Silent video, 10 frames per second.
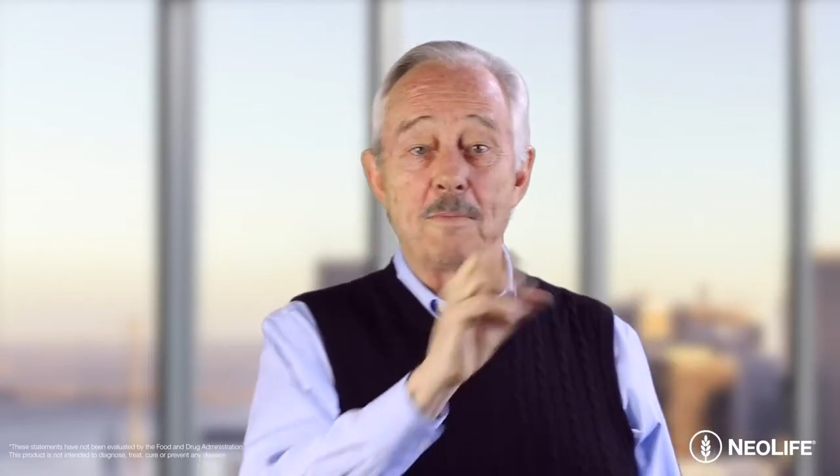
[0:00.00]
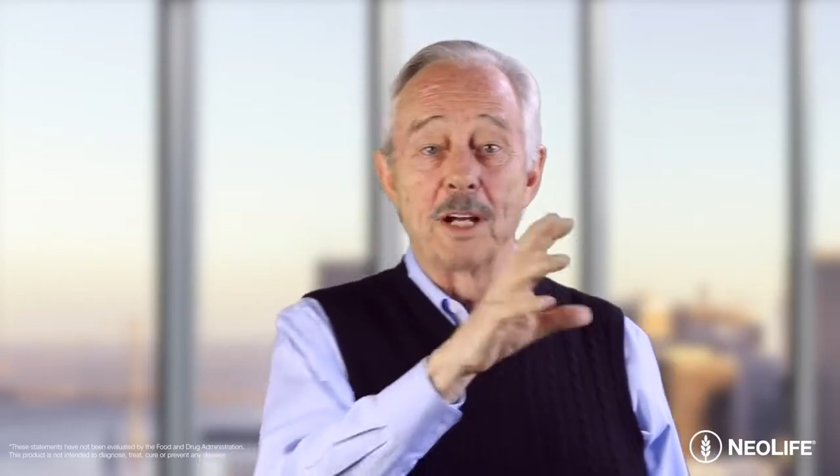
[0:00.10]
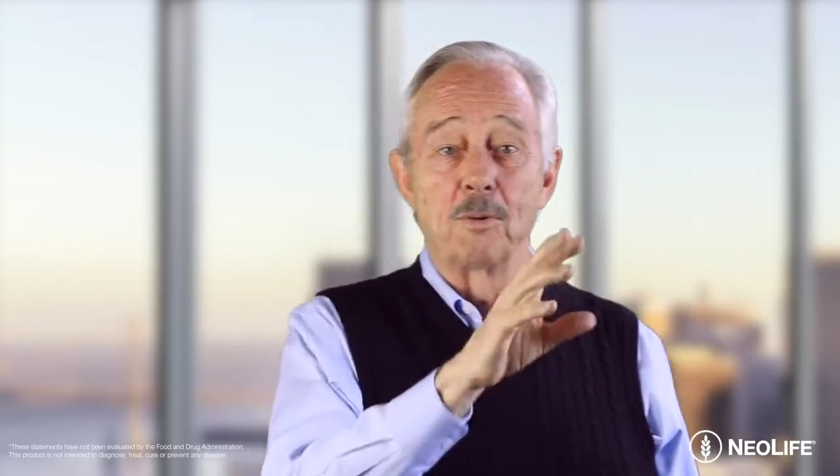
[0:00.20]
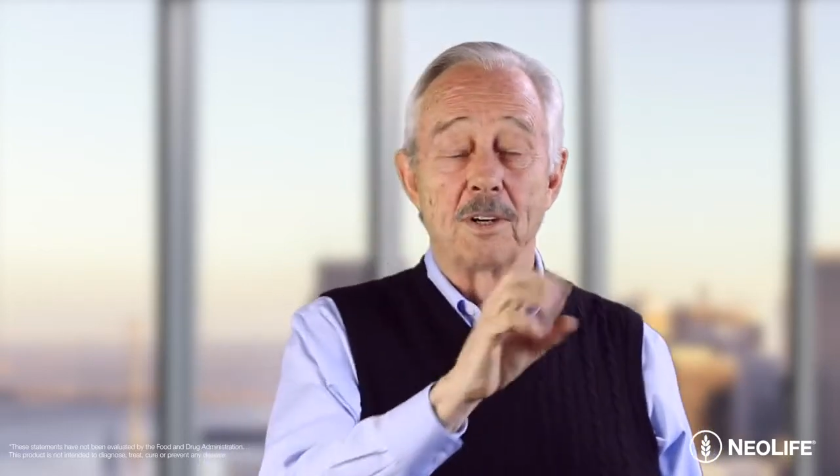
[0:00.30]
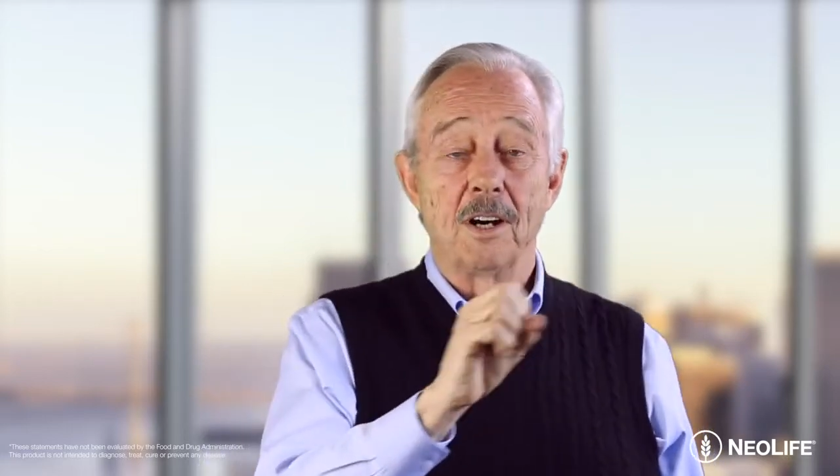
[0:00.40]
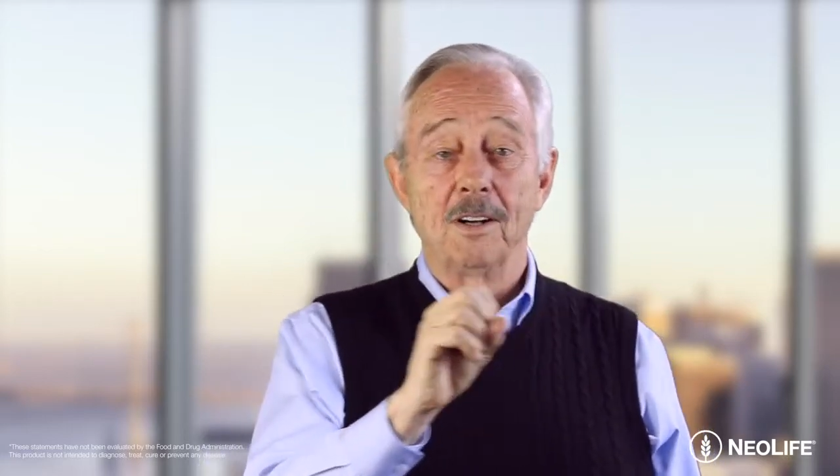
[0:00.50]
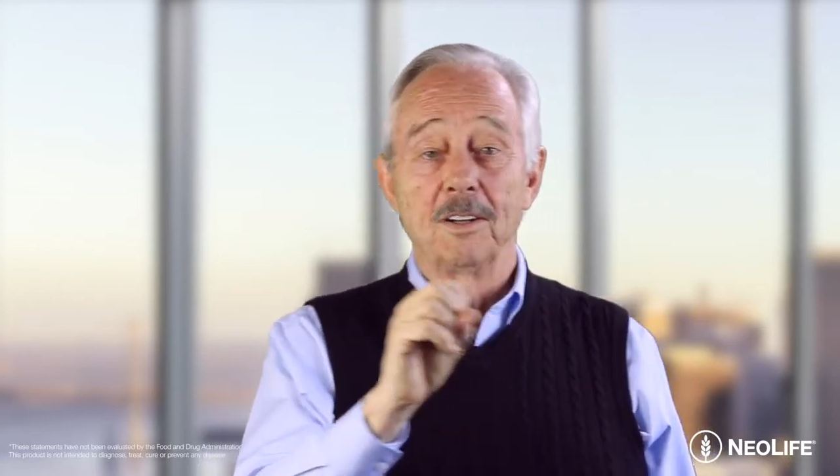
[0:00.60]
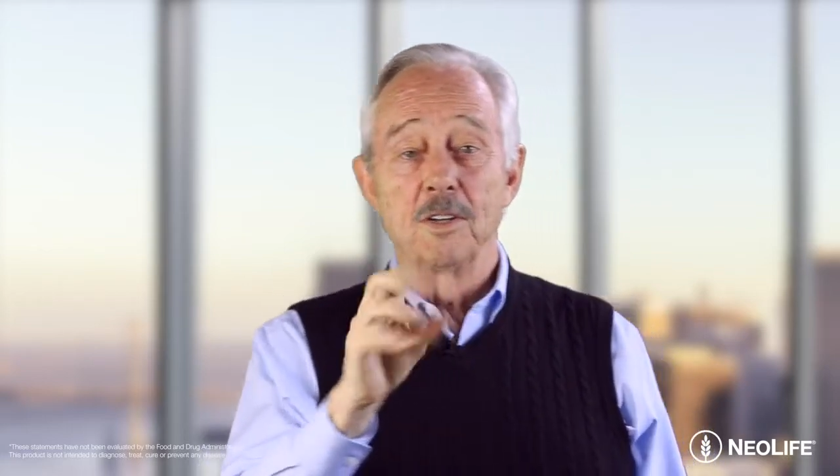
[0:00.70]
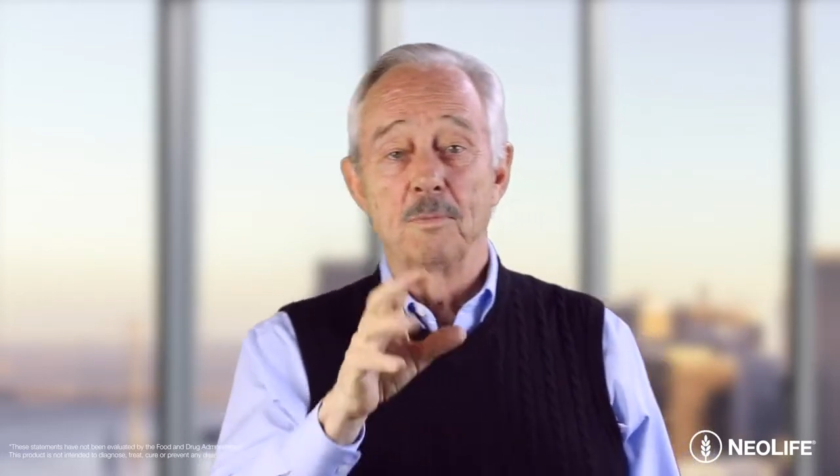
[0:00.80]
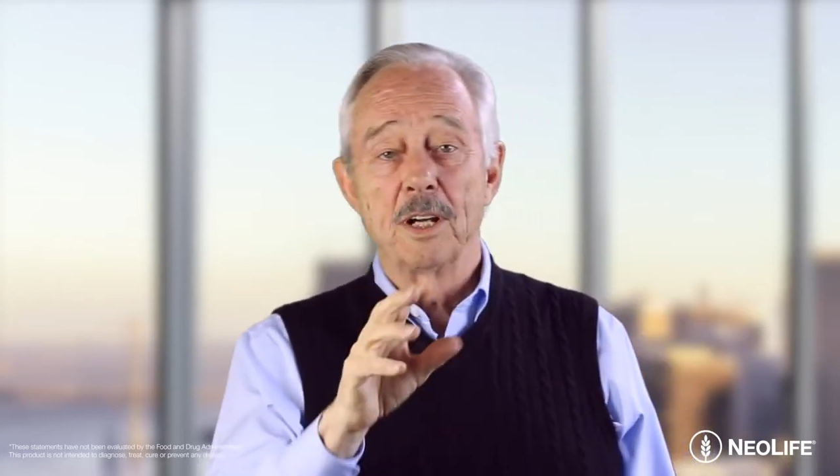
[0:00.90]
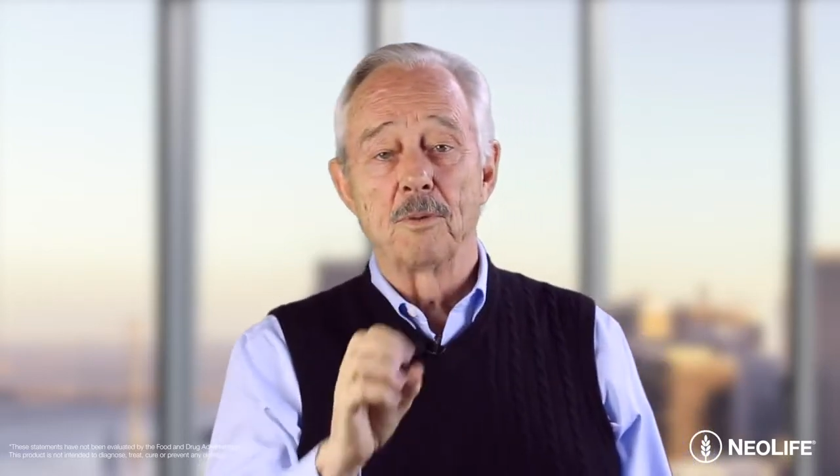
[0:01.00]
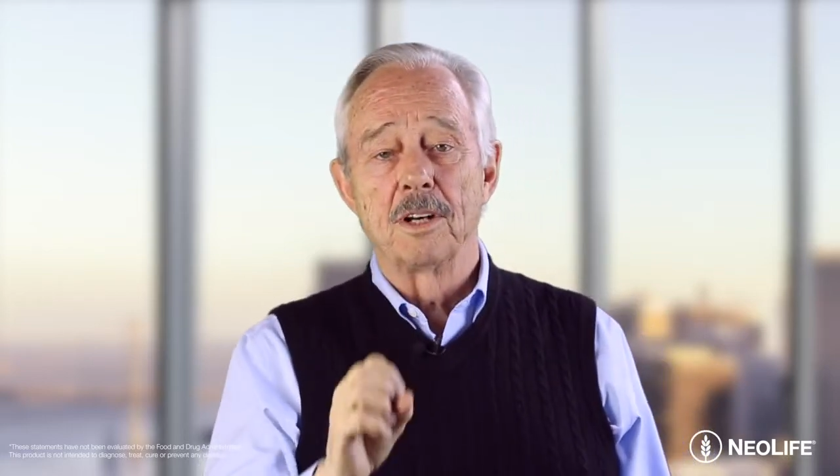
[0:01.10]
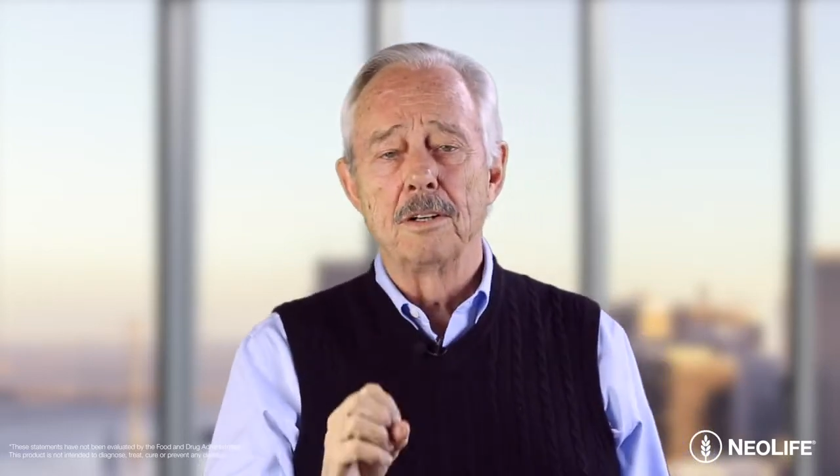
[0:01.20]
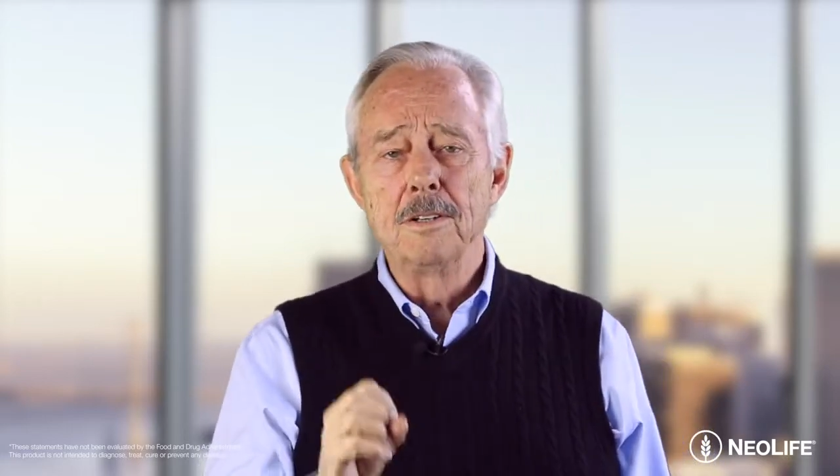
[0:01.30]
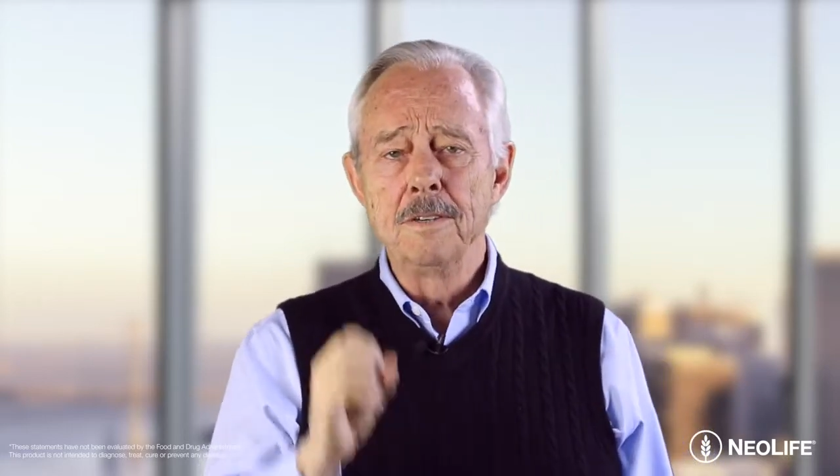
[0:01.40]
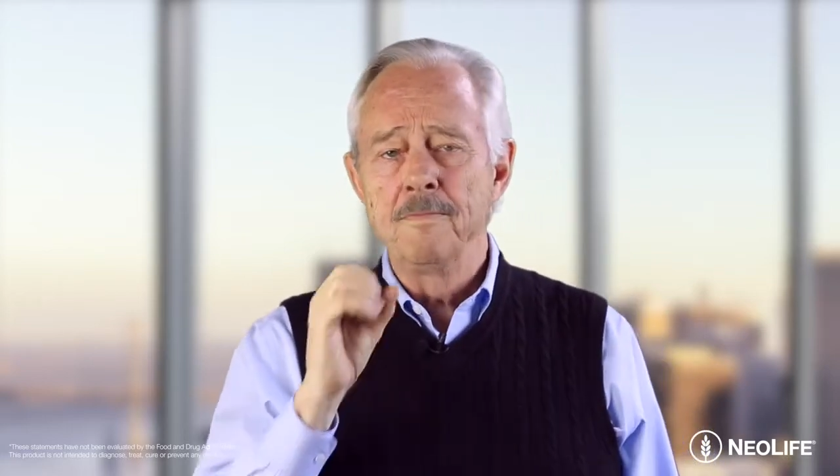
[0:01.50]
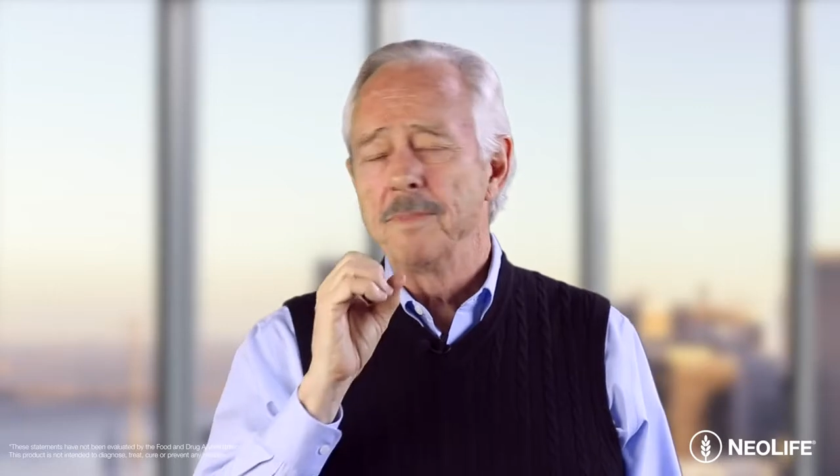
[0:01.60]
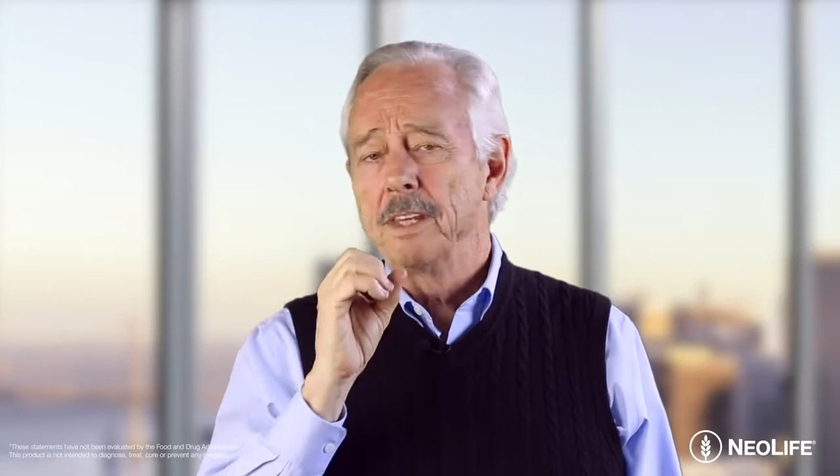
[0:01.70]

ubiquinol and ubiquinone.